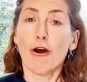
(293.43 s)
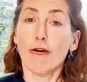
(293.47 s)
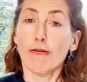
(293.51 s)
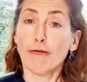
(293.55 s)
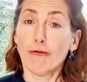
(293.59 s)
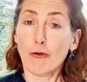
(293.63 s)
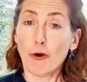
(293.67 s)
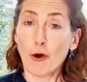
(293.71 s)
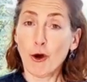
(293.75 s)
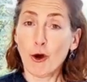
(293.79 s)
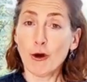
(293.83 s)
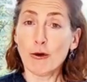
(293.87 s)

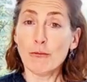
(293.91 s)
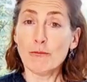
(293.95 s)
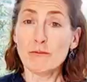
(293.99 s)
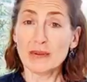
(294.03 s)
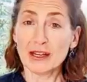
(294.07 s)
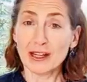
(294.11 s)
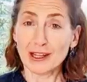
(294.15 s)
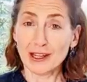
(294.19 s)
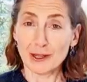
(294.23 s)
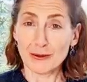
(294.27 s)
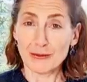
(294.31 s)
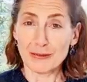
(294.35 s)
4
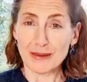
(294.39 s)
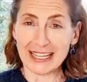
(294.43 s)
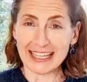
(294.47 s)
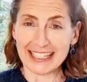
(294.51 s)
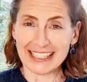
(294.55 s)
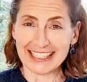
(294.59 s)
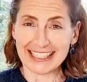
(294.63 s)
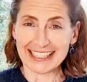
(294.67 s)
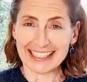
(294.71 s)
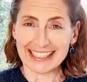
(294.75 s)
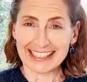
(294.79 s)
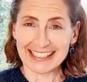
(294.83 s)

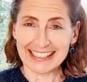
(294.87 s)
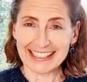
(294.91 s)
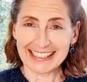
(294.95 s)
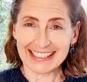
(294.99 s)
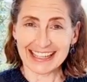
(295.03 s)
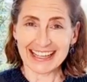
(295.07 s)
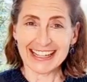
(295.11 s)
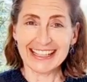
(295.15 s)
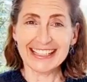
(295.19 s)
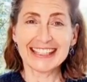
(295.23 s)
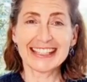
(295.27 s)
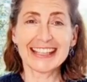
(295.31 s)
millimetres
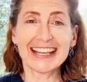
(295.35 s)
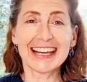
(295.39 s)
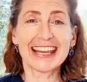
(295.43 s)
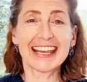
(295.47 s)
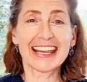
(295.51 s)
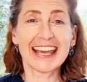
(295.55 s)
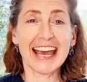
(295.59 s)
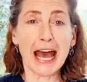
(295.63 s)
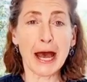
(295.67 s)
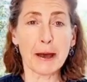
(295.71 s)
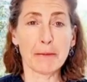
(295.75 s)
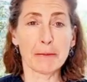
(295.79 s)
is the
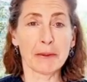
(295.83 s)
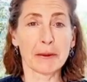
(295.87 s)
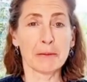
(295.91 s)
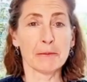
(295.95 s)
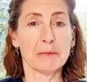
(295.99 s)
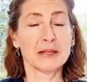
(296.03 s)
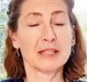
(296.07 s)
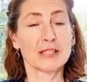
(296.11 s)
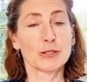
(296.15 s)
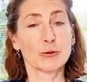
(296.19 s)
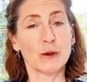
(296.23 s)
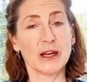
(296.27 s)
gap
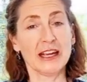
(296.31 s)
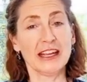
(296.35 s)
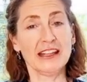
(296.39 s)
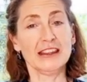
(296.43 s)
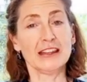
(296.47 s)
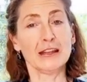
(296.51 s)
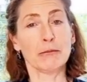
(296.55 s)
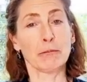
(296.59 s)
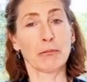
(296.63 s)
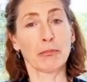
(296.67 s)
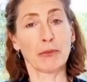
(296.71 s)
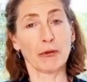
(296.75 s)
between
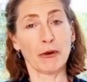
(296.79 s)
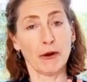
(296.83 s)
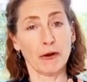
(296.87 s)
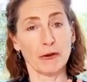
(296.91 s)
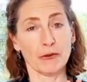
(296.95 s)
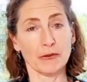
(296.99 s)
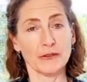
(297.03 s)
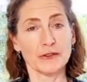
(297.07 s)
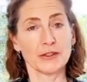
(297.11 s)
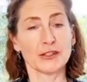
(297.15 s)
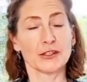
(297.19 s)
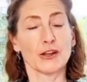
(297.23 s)
the
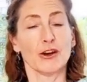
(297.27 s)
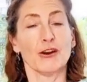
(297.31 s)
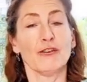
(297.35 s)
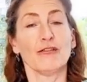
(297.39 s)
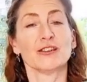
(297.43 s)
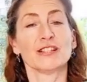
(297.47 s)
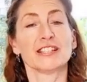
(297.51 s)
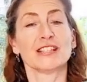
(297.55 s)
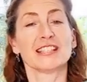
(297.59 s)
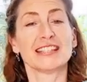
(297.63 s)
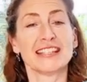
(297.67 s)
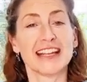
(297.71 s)
prongs of a
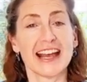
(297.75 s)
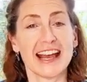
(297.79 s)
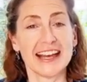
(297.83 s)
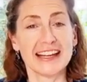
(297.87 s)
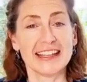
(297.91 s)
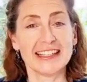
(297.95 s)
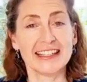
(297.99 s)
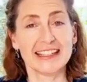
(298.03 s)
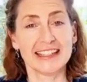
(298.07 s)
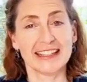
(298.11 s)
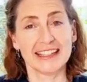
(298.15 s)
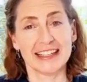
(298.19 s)

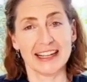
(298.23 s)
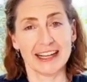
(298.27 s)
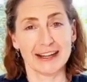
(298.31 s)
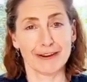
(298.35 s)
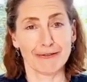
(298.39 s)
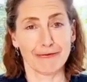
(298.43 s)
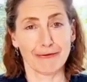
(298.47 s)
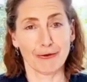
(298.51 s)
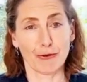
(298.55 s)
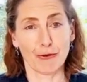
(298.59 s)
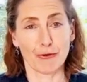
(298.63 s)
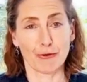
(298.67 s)
standard dinner
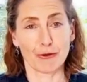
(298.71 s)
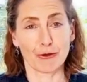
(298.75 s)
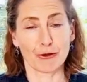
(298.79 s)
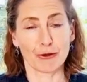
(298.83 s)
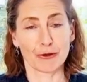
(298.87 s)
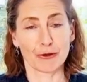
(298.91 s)
fork.